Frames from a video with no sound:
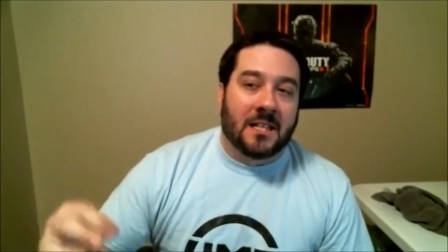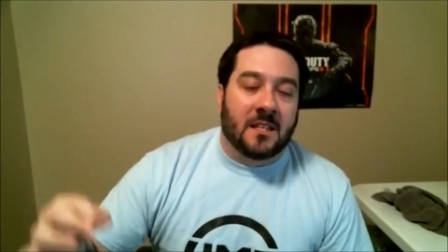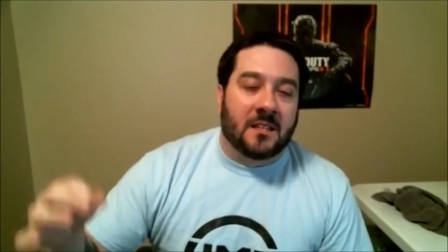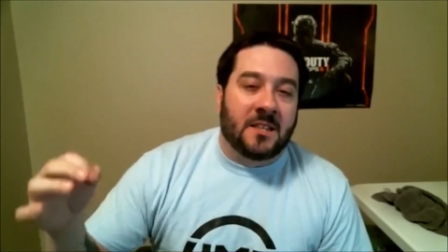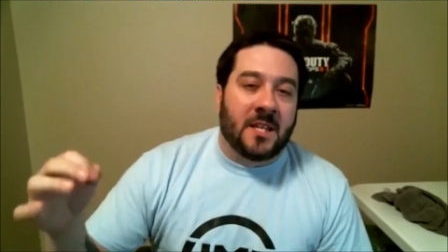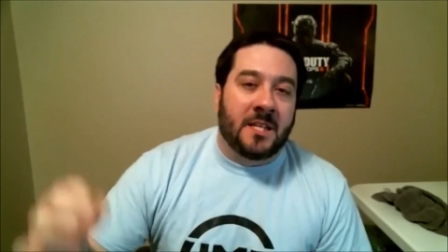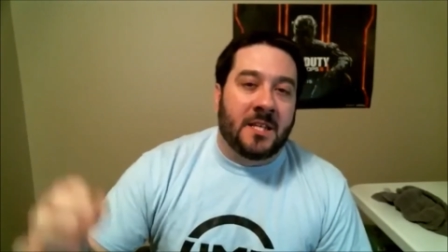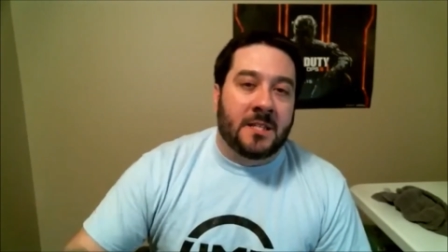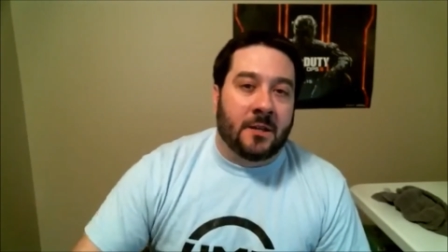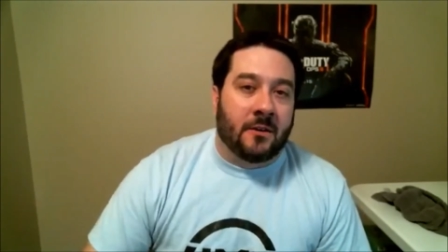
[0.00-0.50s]
the
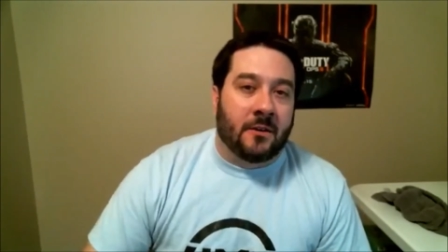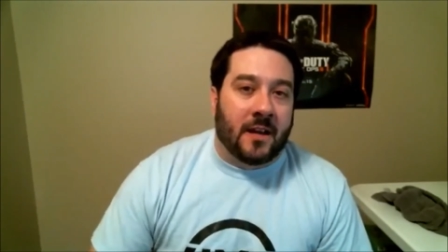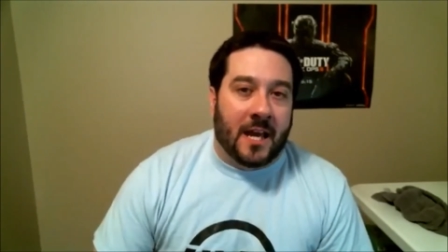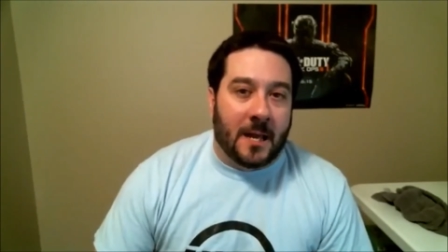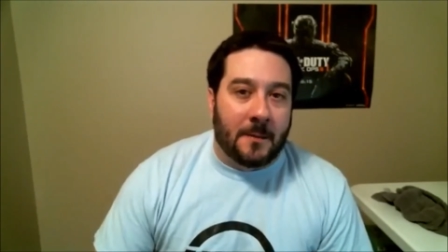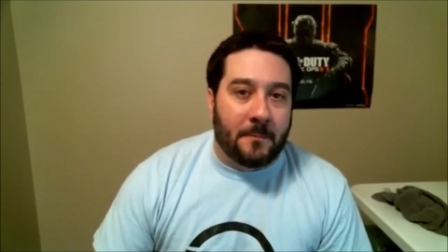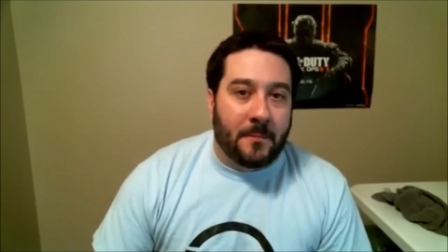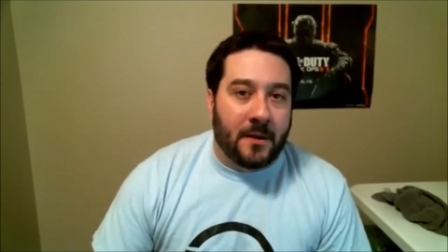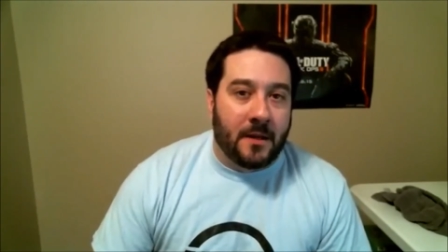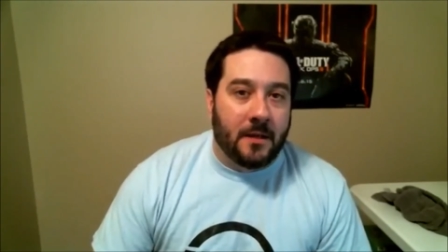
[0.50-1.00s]
things that are
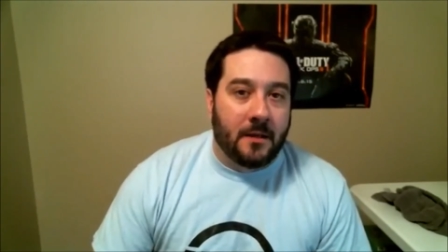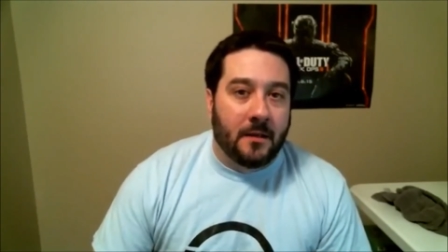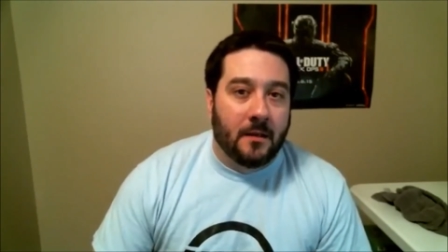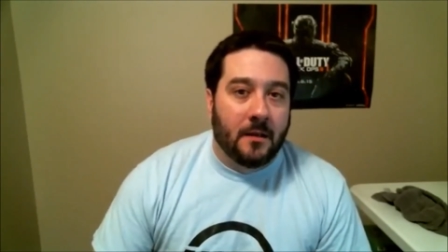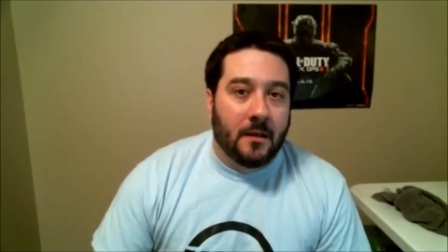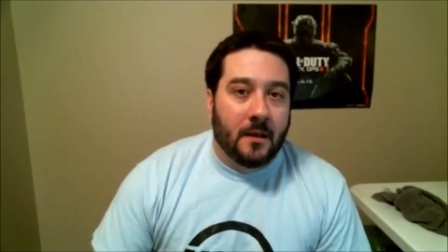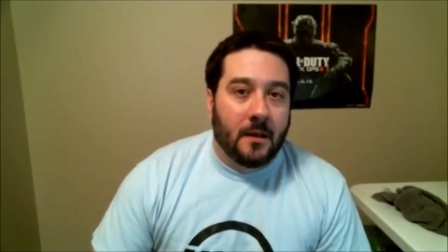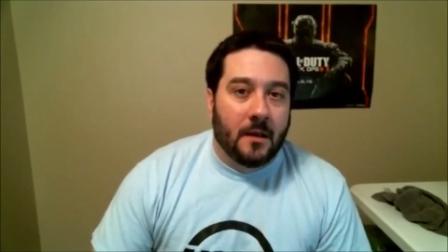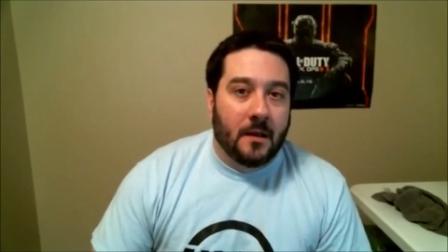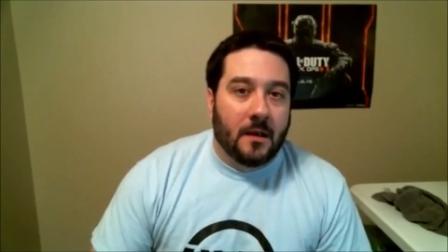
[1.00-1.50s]
happening
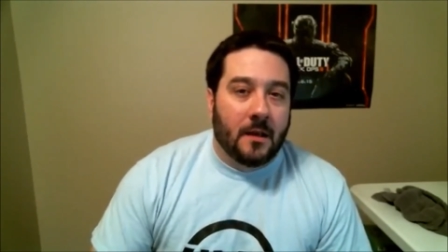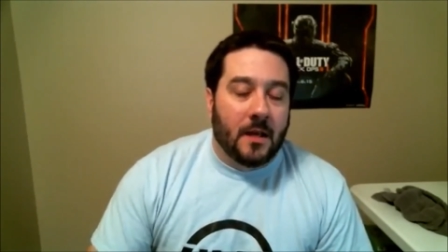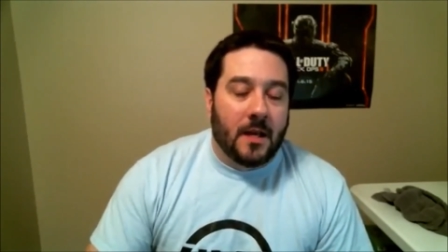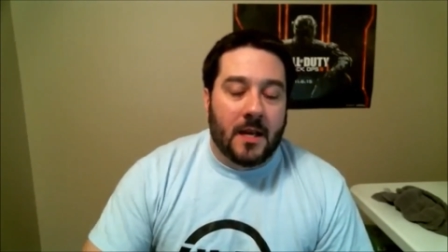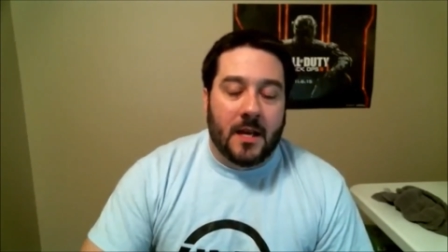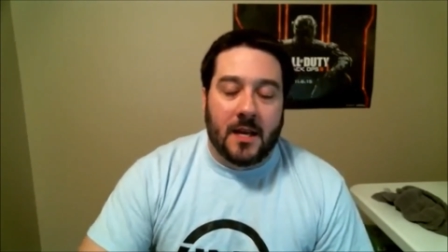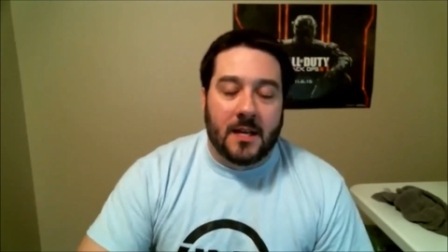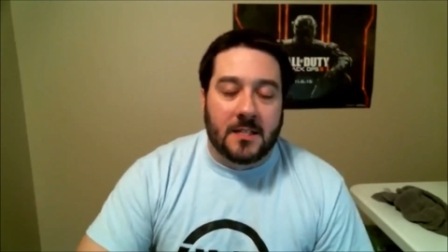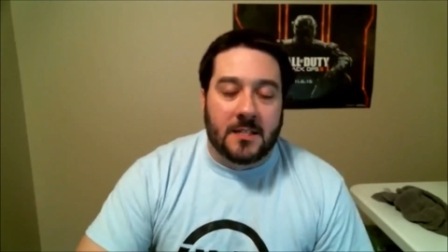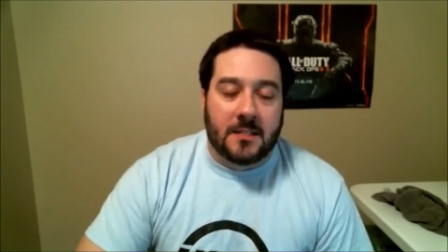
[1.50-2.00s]

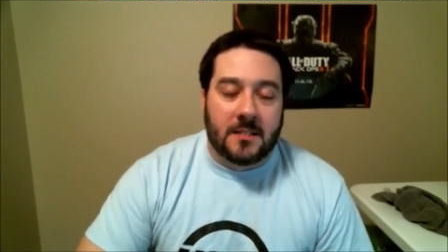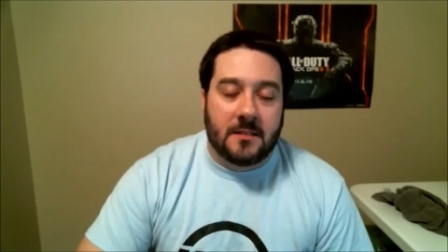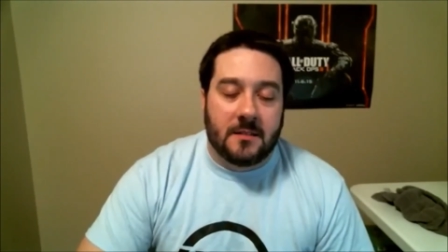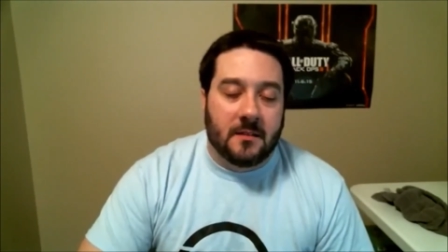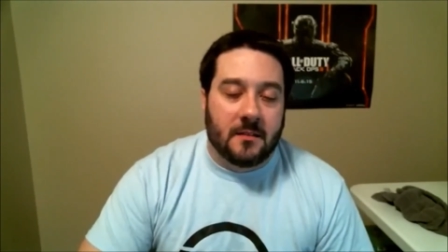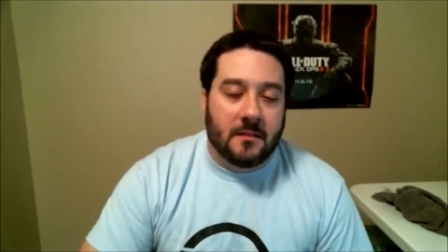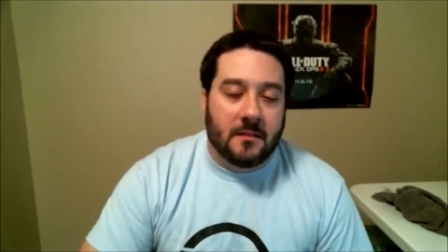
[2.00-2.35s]
is